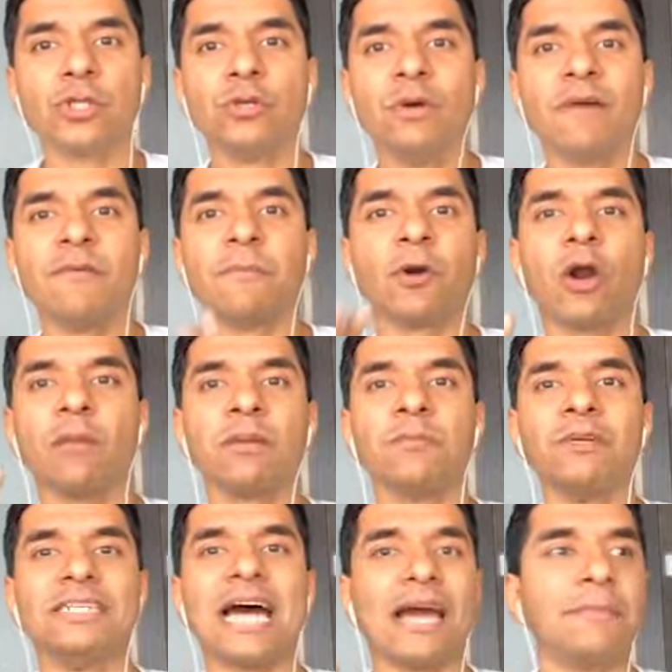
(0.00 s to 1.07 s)
So you have a
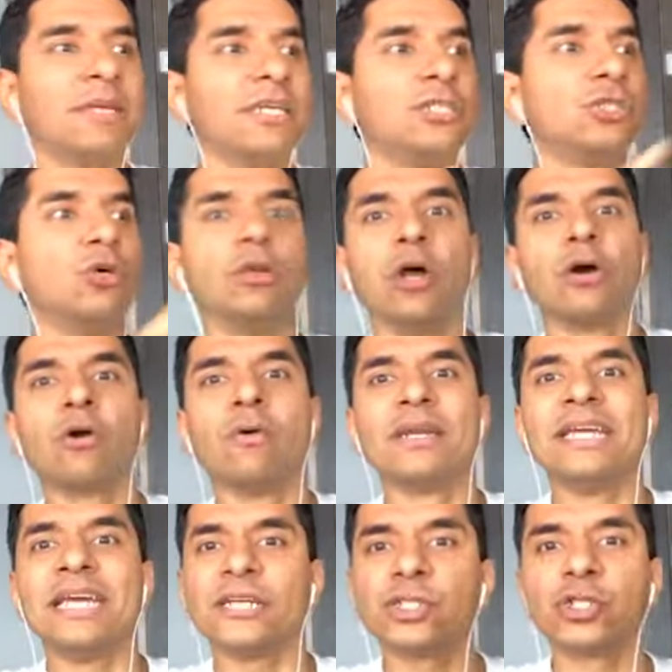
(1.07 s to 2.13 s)
problem with diabetes, you look
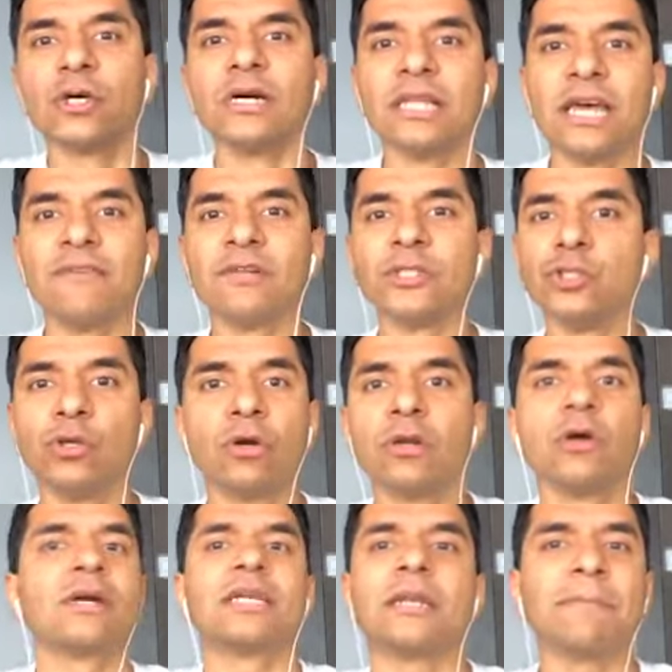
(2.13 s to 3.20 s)
only at sugar levels. You
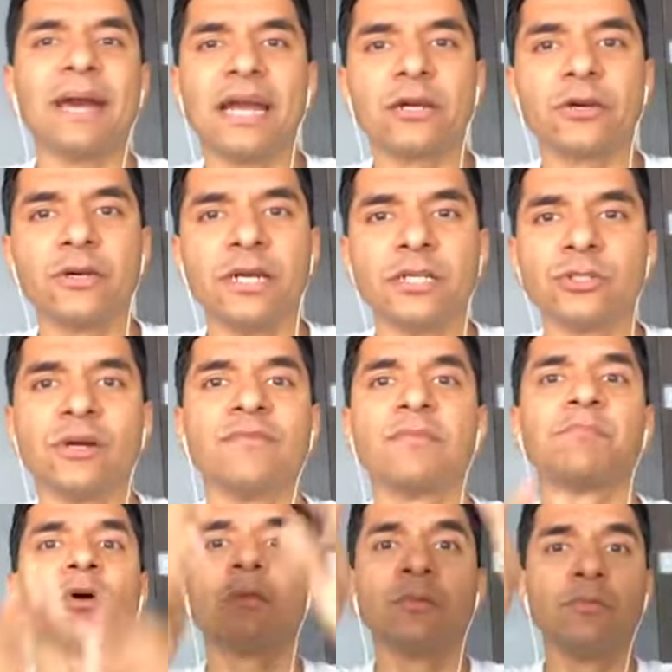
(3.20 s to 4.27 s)
don't look at the pancreas. You have
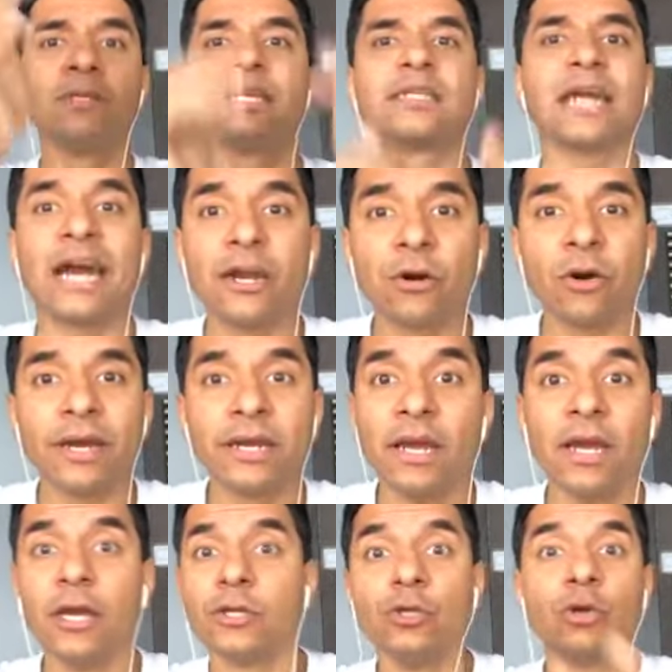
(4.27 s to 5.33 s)
a problem with the
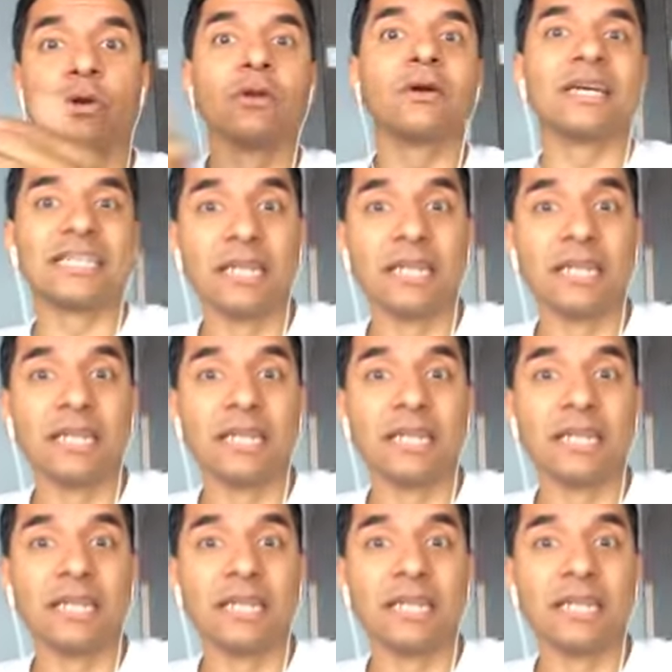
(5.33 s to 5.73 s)
thyroid, you don't